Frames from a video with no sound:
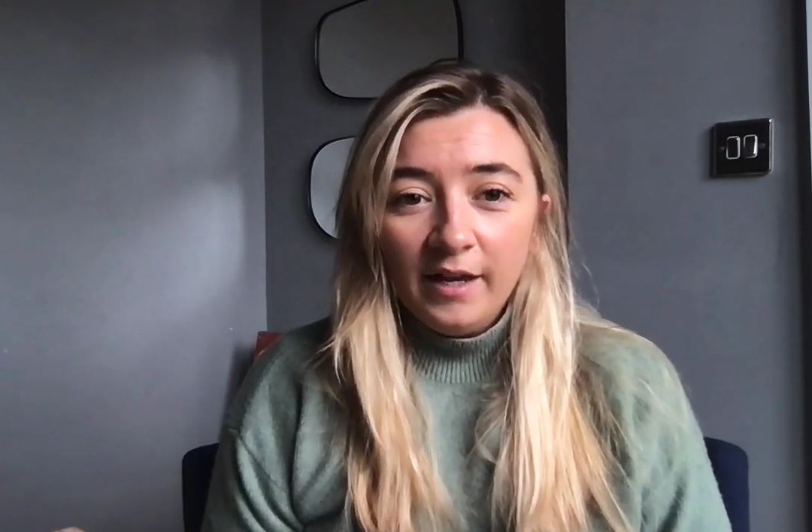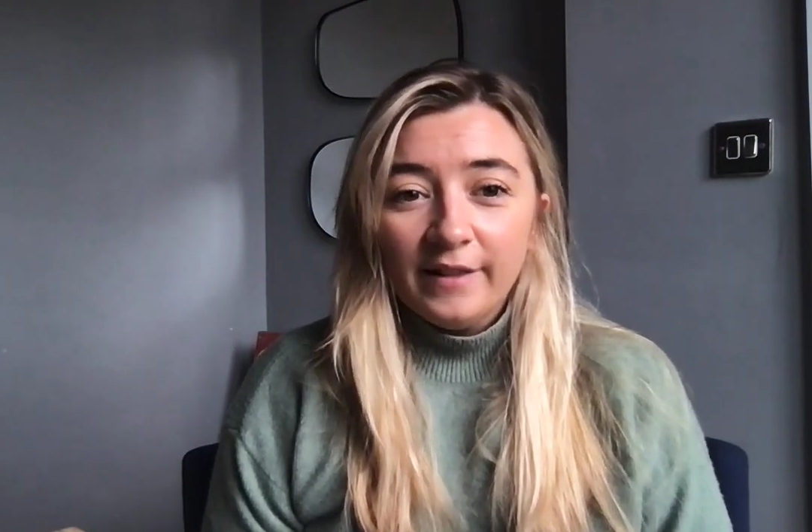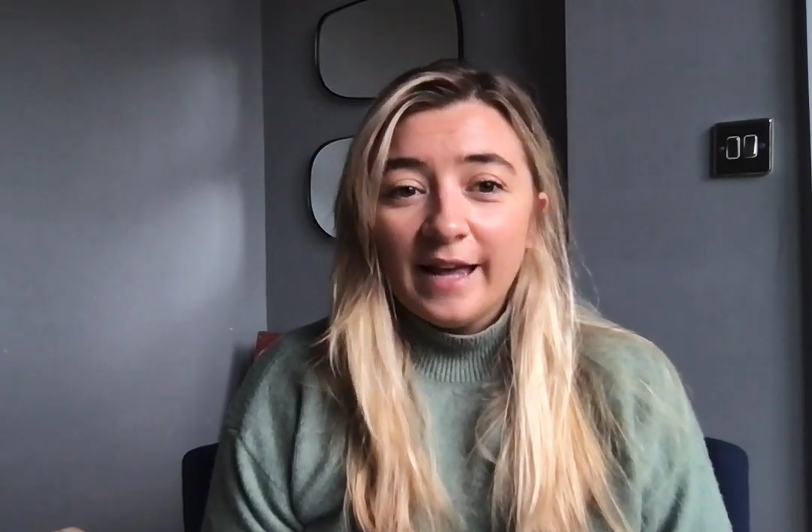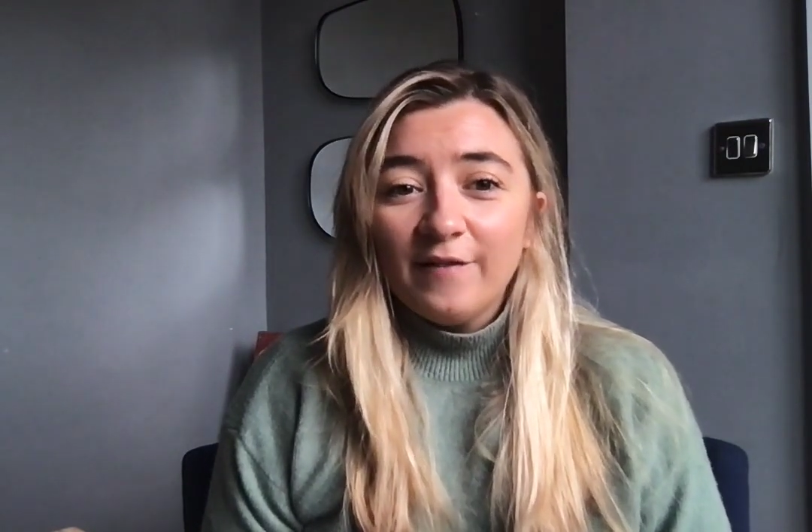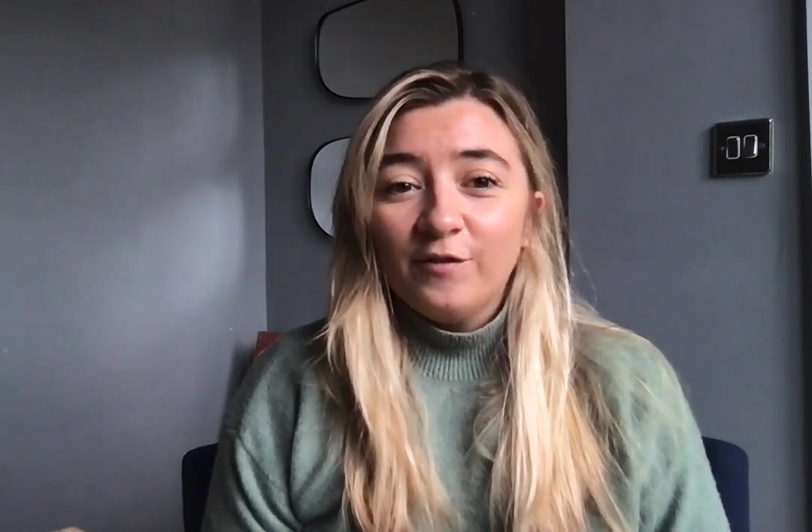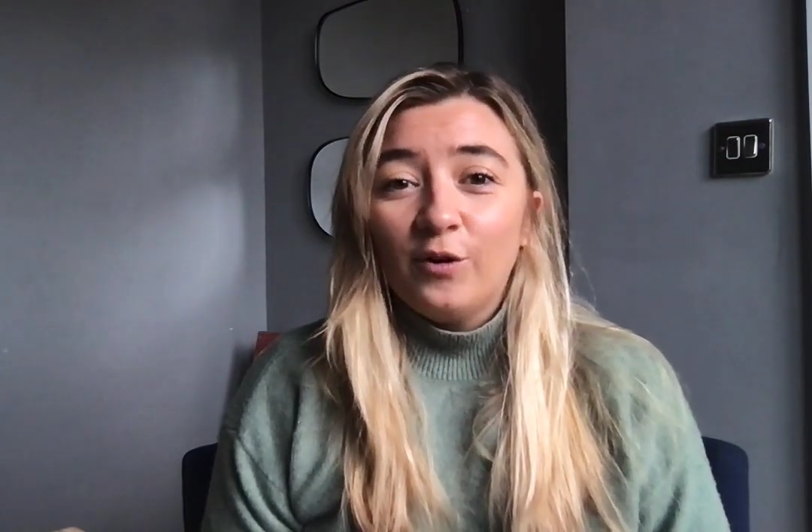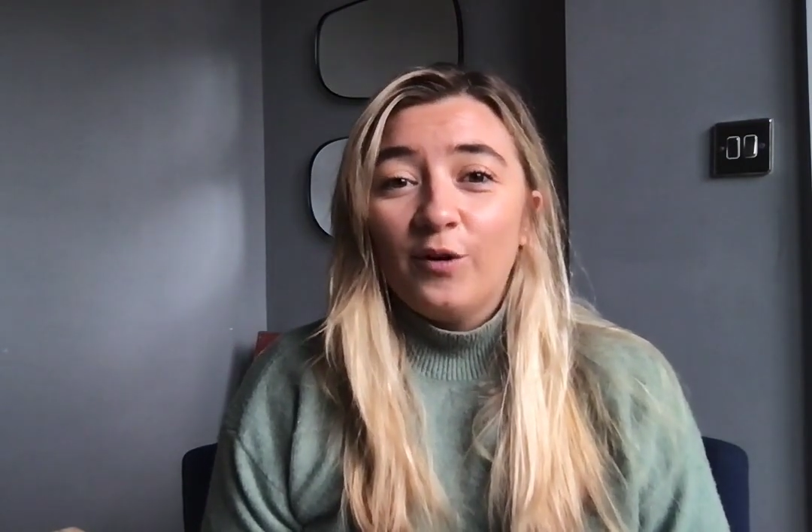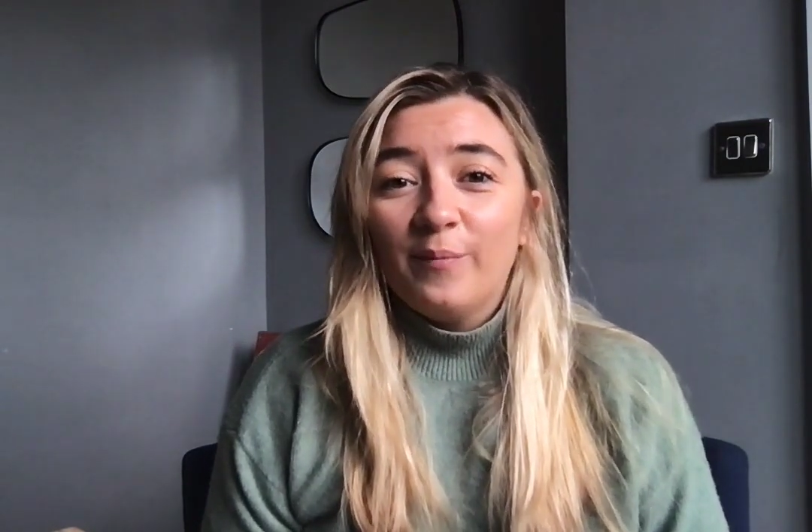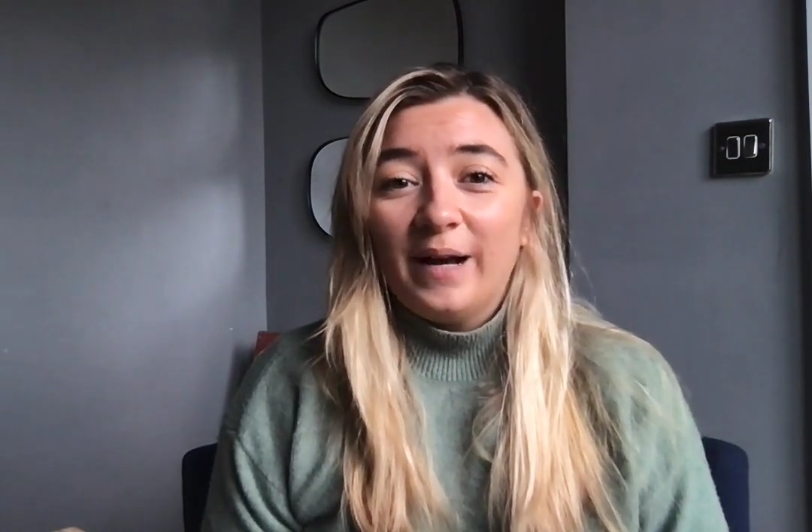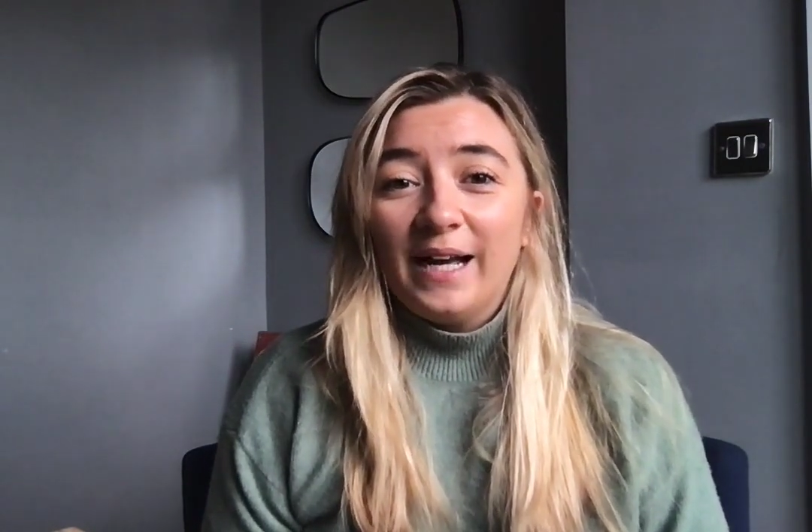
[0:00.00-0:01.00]
Therefore,
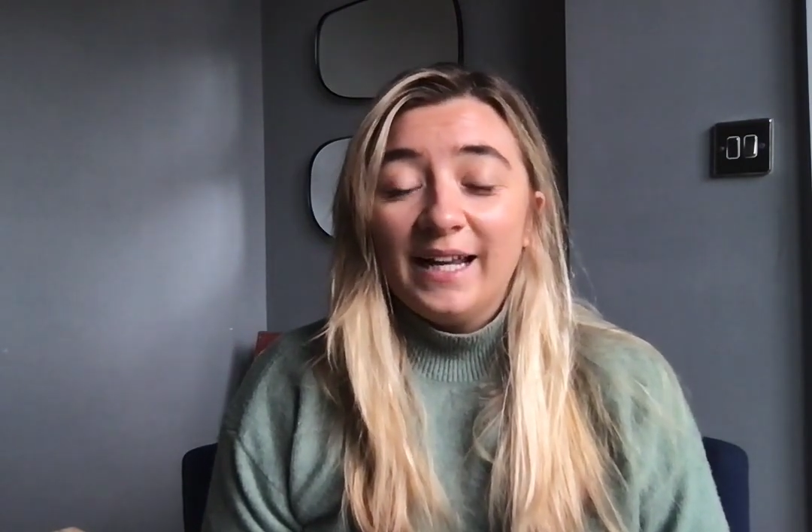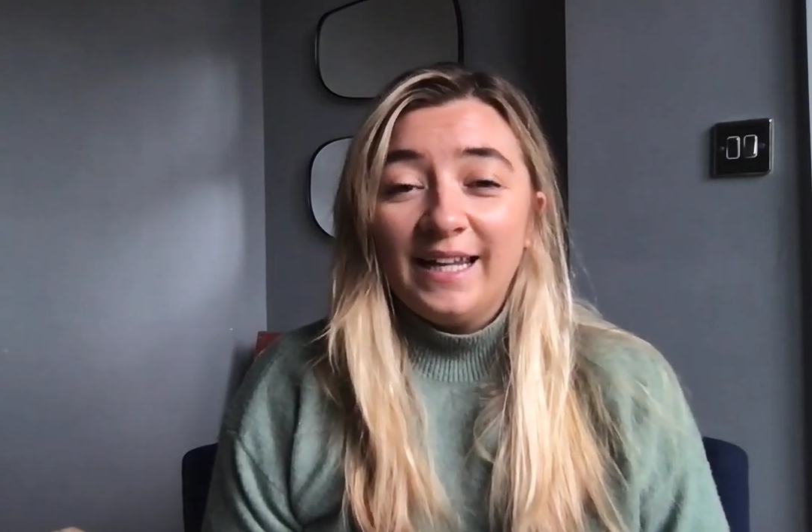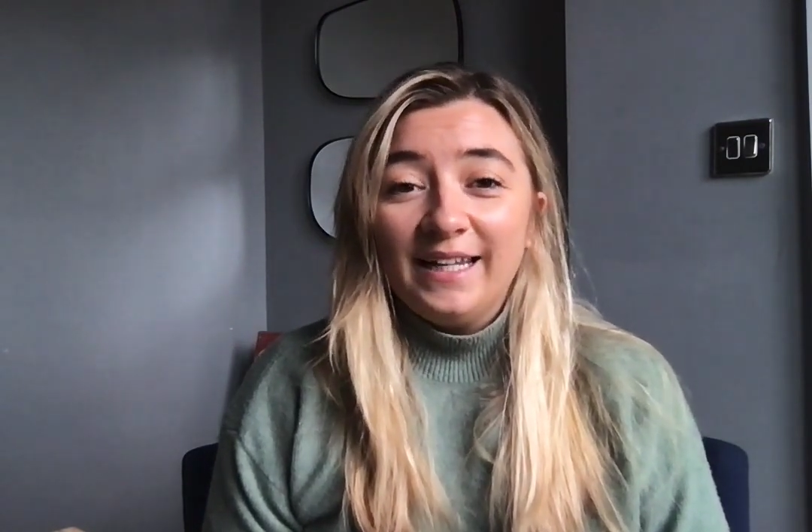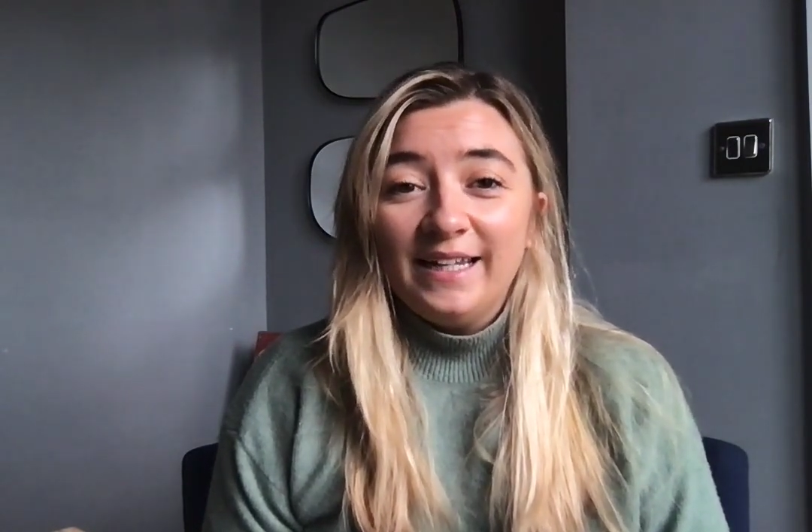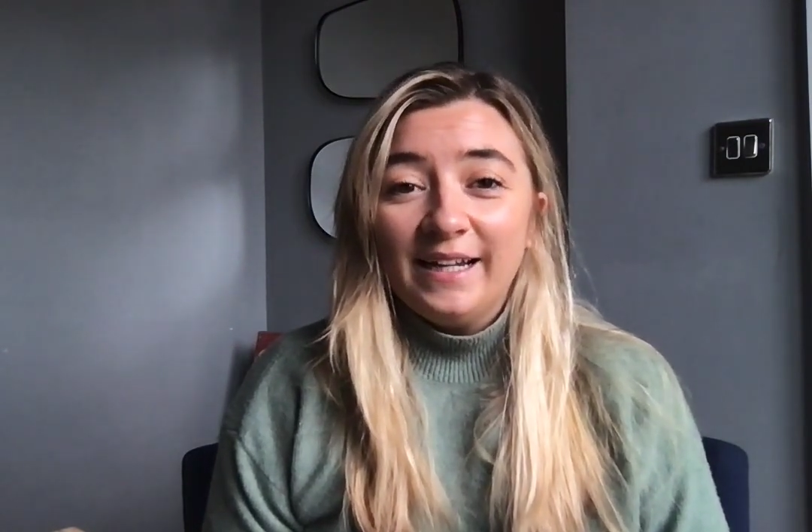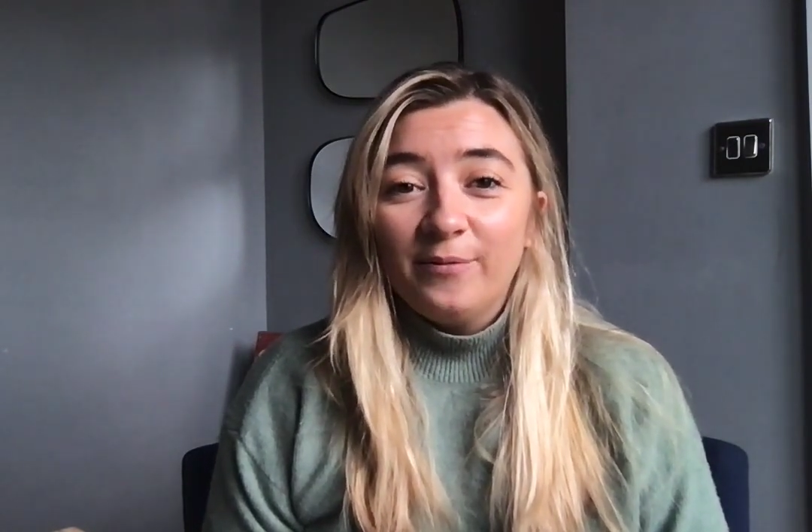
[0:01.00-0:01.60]
my